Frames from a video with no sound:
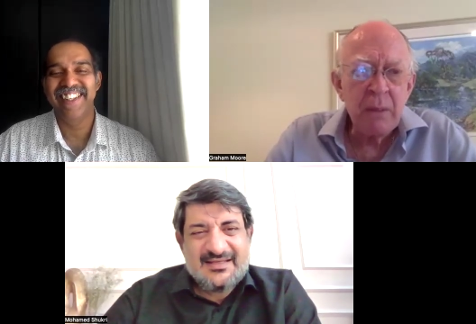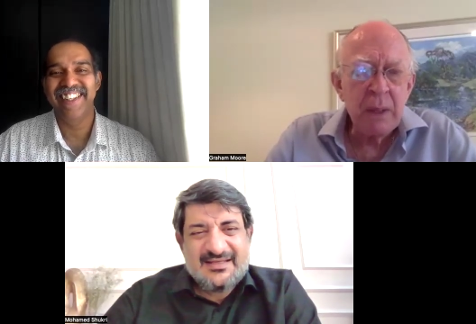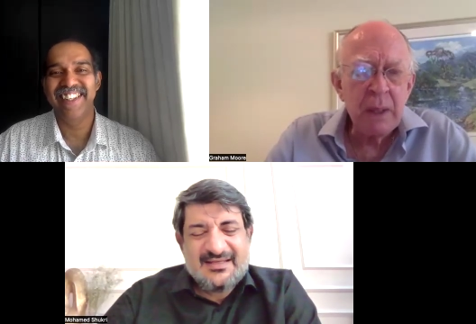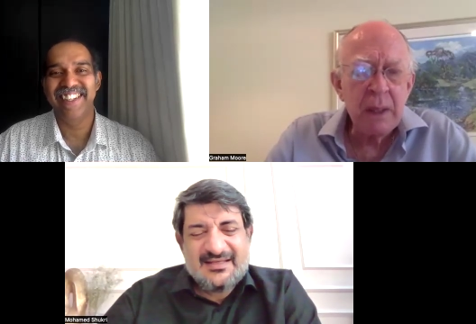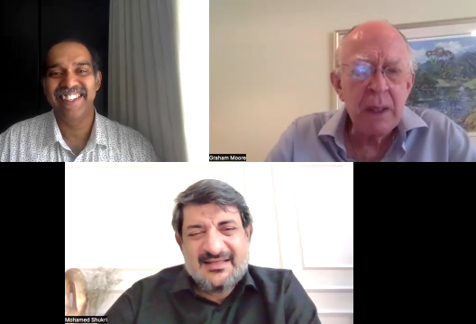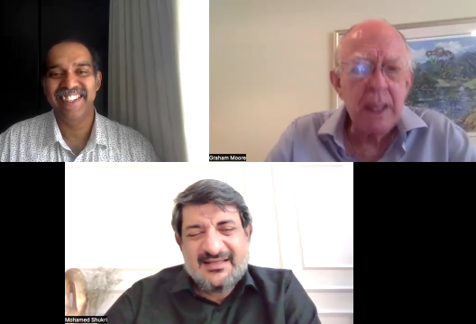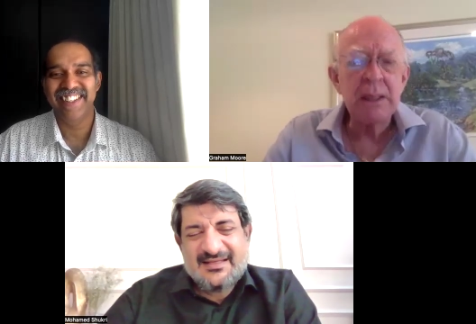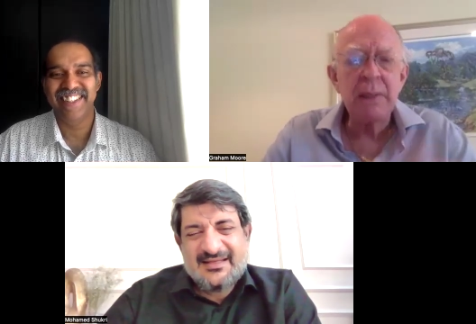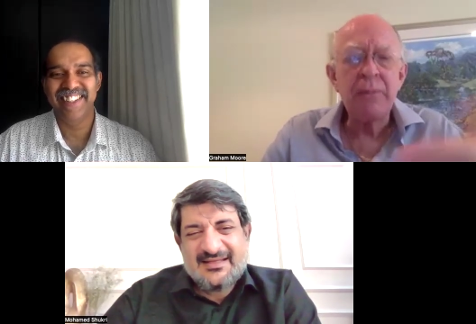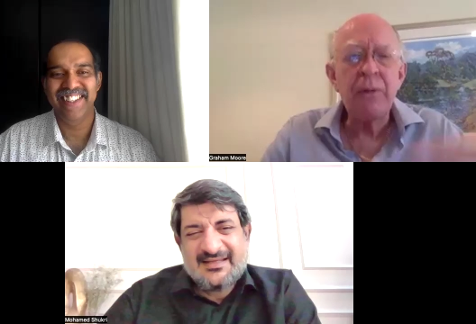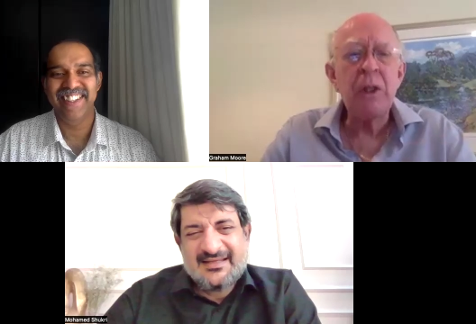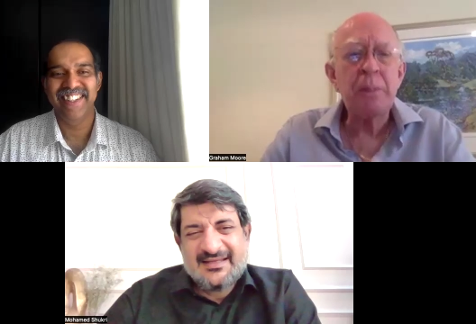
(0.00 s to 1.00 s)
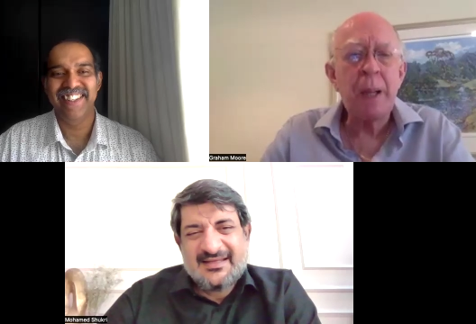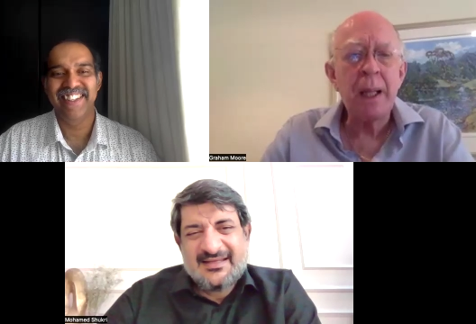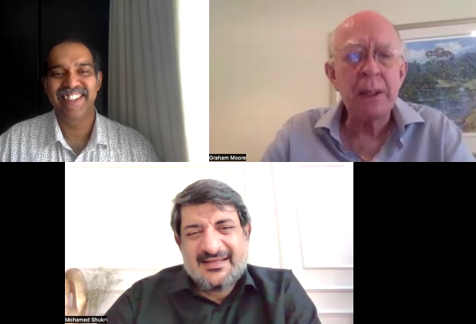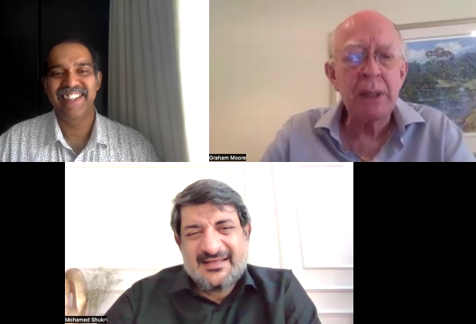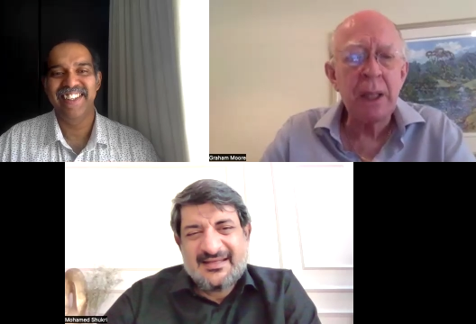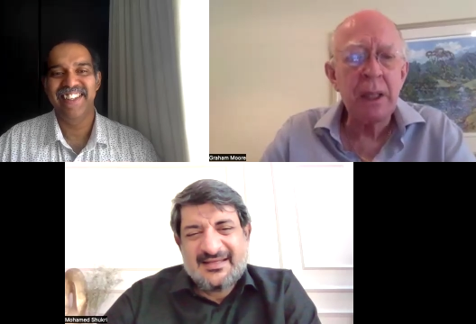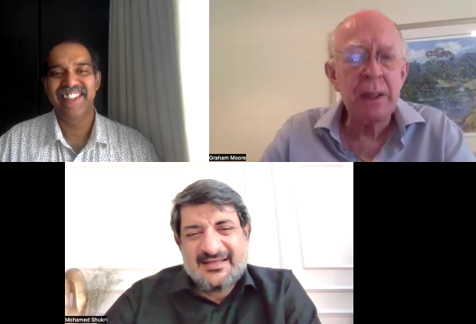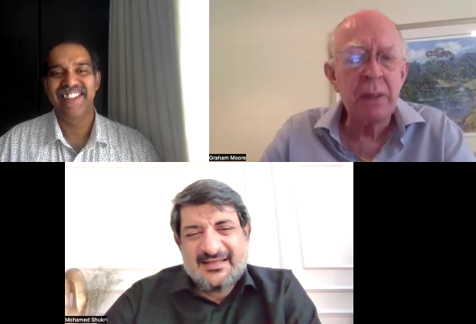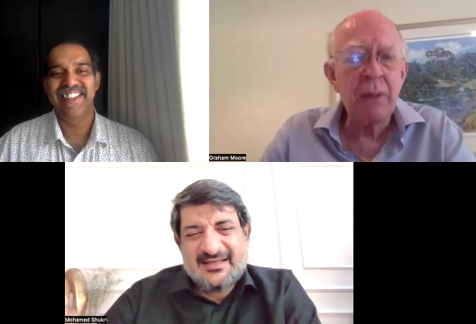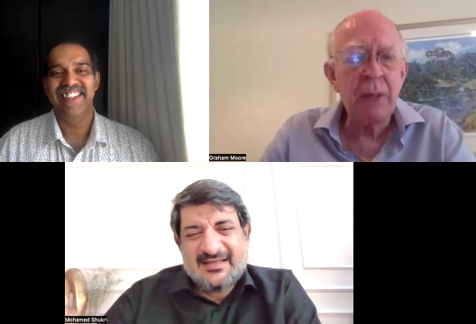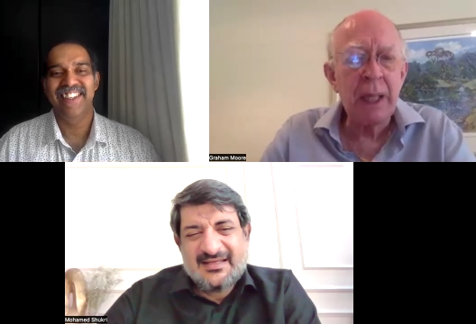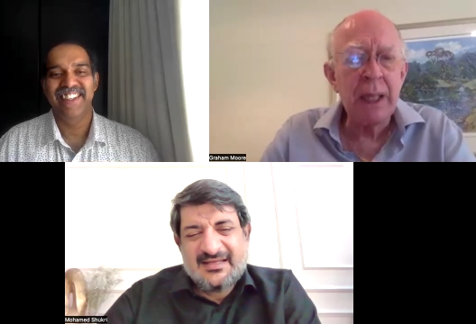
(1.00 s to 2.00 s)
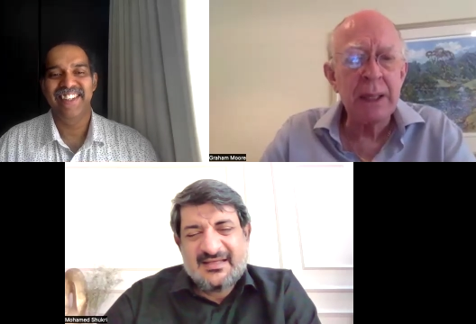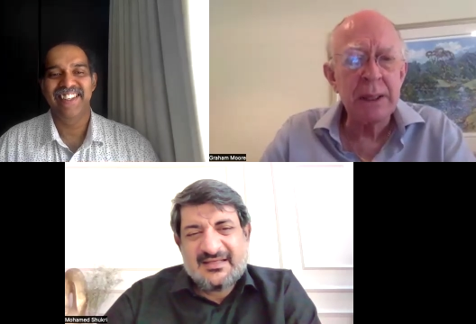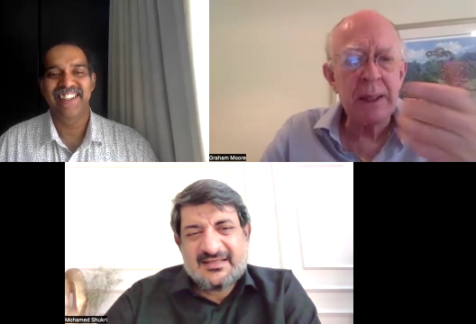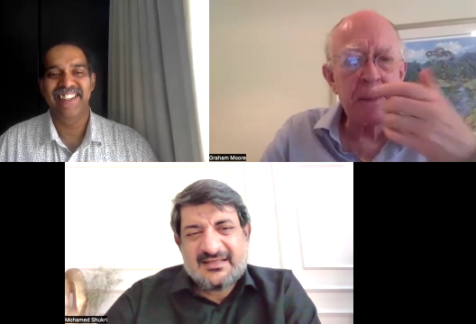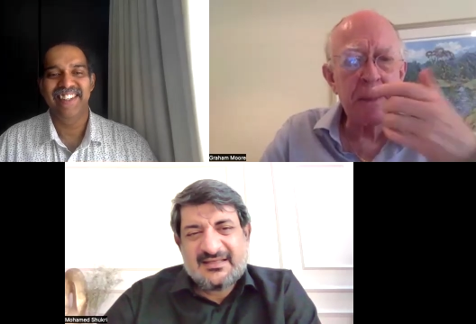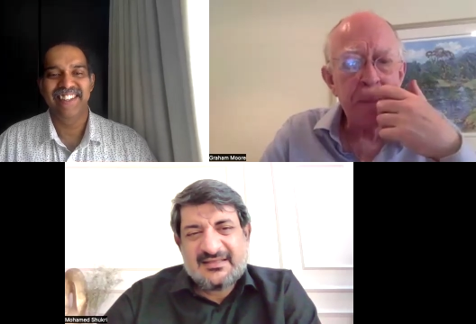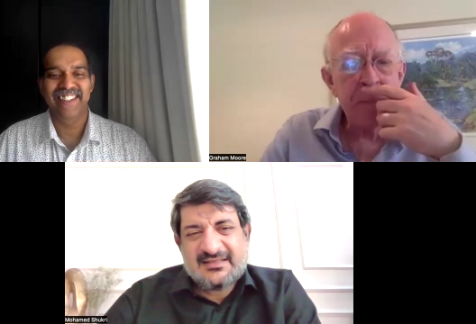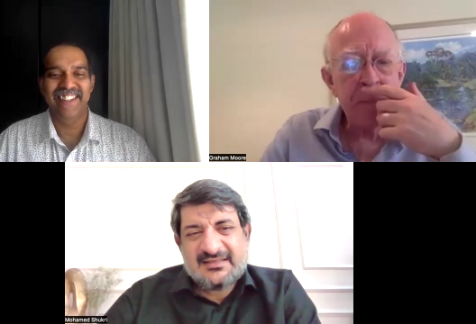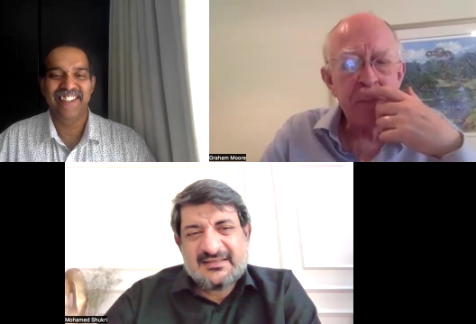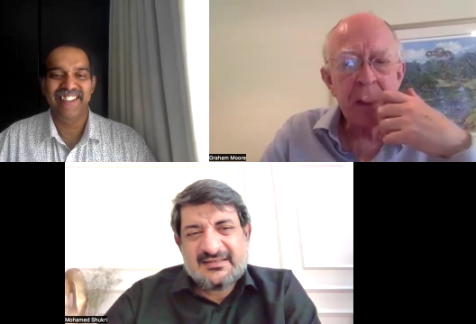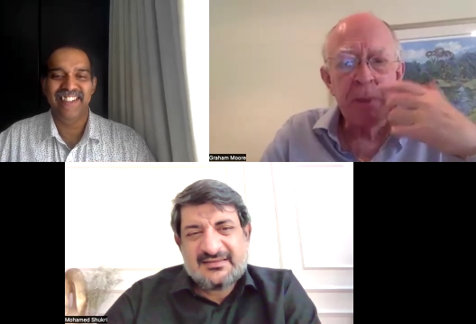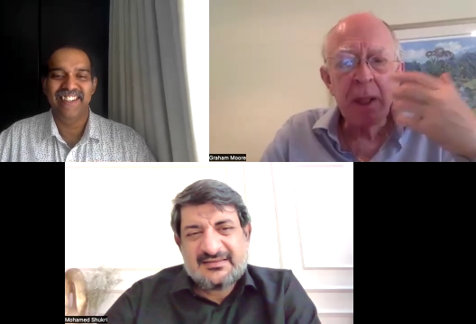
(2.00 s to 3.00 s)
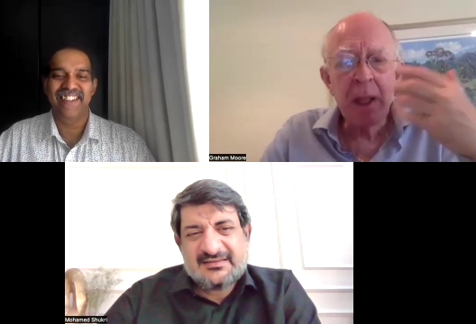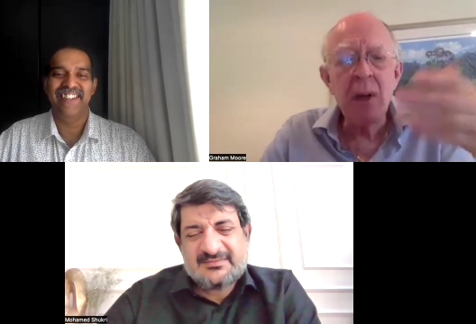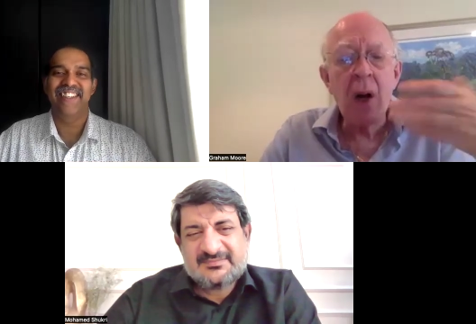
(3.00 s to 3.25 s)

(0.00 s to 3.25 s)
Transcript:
Speaker 1: yes, the first part is the, the relationship, but I'm